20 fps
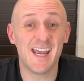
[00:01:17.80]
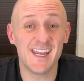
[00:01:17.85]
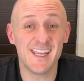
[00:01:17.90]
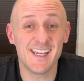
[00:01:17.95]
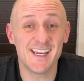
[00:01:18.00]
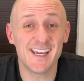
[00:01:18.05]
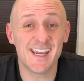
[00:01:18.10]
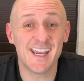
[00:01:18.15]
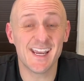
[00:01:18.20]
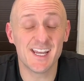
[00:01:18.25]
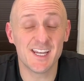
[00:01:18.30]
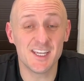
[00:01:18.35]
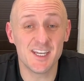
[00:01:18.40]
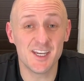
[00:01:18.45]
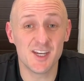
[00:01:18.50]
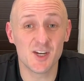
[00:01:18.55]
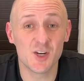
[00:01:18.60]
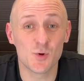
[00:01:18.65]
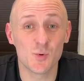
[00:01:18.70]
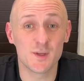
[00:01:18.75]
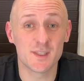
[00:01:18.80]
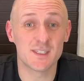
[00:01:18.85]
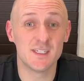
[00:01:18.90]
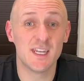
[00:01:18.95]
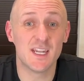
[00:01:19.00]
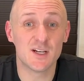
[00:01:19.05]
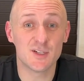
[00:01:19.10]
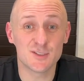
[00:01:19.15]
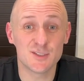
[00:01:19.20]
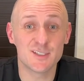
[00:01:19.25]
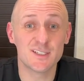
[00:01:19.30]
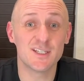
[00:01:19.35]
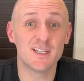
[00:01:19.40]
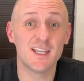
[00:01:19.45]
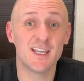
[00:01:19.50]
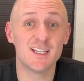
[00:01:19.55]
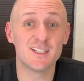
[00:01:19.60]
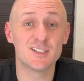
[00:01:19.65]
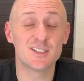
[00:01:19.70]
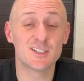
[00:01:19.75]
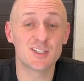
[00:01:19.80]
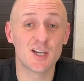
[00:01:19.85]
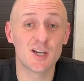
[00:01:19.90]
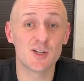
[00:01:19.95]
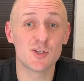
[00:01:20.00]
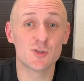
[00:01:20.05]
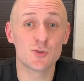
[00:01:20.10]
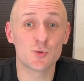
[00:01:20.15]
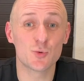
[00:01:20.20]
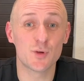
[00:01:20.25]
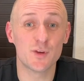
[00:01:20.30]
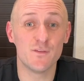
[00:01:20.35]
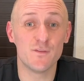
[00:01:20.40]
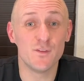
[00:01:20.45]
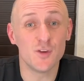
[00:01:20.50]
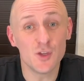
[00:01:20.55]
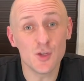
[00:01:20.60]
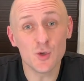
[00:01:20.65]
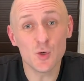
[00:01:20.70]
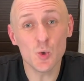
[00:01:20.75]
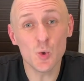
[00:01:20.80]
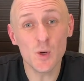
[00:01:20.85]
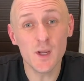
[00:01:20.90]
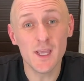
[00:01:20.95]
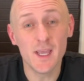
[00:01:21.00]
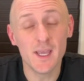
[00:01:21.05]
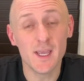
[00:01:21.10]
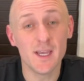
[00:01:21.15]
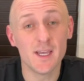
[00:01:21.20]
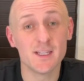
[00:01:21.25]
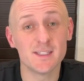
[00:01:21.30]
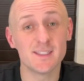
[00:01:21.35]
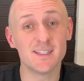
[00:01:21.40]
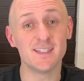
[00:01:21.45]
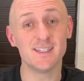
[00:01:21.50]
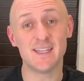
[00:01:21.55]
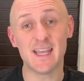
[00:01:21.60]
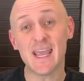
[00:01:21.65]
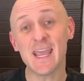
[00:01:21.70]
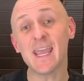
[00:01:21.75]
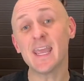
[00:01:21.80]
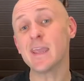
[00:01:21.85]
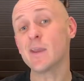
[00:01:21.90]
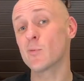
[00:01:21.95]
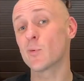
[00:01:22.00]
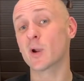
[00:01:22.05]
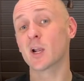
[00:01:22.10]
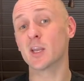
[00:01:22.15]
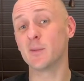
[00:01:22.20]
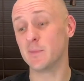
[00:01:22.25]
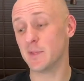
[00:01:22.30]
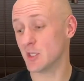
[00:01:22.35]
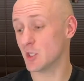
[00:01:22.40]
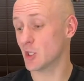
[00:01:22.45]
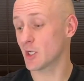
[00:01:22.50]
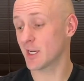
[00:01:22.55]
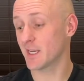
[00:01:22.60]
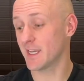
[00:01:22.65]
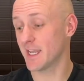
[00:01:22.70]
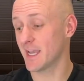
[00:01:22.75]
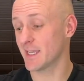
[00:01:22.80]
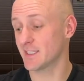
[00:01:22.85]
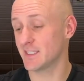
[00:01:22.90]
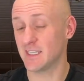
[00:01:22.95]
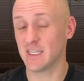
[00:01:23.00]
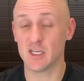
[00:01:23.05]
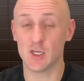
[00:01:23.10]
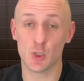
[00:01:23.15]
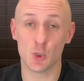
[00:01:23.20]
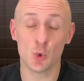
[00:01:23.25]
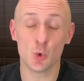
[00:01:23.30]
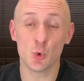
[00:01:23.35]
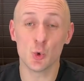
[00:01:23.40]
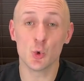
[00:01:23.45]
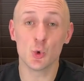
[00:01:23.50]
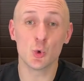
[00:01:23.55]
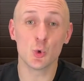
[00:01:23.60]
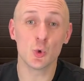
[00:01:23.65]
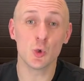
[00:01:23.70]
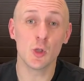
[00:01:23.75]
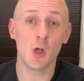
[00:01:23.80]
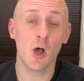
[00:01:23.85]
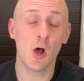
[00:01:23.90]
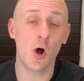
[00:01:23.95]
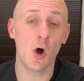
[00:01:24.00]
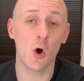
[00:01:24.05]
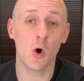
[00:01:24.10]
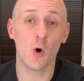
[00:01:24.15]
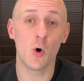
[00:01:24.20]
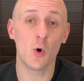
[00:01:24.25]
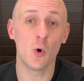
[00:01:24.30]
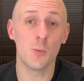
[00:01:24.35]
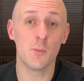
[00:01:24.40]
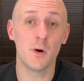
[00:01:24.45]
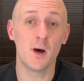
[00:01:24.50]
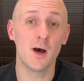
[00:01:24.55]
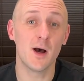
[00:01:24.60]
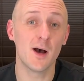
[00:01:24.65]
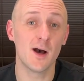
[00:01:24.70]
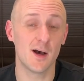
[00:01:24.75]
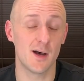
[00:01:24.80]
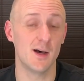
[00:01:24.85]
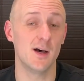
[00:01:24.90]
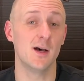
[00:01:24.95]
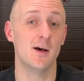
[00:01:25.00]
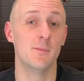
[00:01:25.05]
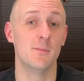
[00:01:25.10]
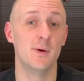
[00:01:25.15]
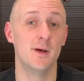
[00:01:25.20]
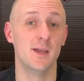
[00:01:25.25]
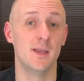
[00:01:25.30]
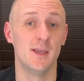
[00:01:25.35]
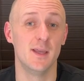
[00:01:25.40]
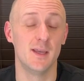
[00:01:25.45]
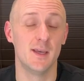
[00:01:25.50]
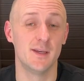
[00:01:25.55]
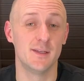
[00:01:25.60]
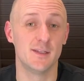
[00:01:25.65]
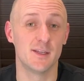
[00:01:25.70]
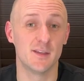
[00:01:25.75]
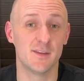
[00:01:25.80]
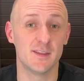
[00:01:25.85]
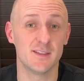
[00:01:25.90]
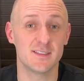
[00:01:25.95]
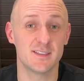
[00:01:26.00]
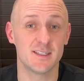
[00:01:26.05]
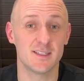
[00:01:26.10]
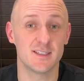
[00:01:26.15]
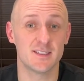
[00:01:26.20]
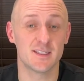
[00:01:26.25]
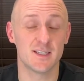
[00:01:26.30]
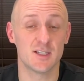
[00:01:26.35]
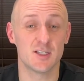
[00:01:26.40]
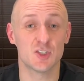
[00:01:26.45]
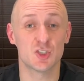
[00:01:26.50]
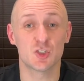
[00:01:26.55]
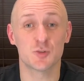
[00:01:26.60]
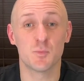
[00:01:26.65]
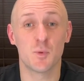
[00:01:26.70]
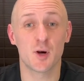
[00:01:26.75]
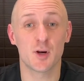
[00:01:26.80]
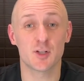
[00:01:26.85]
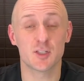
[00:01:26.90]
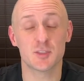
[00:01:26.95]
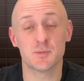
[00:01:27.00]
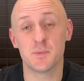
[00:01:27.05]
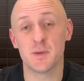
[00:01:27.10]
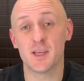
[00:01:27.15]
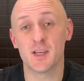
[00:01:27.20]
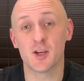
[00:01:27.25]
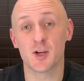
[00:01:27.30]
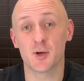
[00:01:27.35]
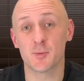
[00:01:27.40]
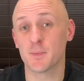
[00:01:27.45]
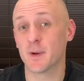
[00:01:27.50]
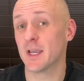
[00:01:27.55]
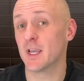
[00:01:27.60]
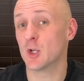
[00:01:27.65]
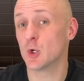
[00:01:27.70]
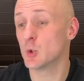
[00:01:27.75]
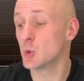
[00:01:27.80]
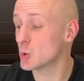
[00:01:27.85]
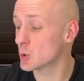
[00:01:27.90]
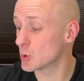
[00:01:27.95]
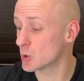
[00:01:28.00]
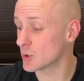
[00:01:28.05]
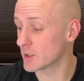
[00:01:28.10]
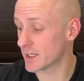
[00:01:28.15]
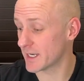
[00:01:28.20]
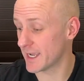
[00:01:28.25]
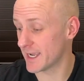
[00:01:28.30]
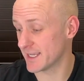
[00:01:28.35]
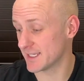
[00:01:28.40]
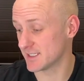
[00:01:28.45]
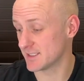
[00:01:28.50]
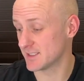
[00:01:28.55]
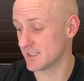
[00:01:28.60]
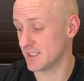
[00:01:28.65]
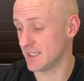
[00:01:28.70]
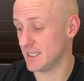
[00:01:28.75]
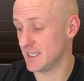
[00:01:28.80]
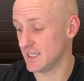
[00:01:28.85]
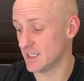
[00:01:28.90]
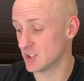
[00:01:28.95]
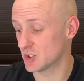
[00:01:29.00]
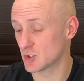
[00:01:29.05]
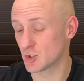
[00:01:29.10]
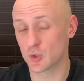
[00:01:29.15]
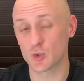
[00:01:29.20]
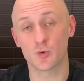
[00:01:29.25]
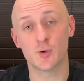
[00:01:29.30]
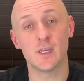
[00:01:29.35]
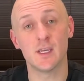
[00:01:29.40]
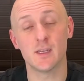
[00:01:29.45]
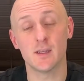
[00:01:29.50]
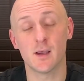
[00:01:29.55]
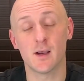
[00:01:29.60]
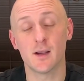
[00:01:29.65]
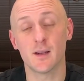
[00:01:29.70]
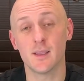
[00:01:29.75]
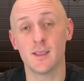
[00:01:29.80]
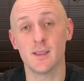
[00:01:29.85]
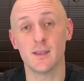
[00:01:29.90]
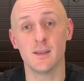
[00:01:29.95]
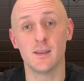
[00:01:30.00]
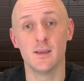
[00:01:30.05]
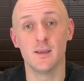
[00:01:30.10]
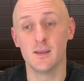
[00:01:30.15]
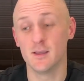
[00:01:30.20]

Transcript: Eddie again here with Nelson and Sons Review. Today we're going to be looking at the Google Home Hub. Now this is a smart speaker by Google. It has the screen on it.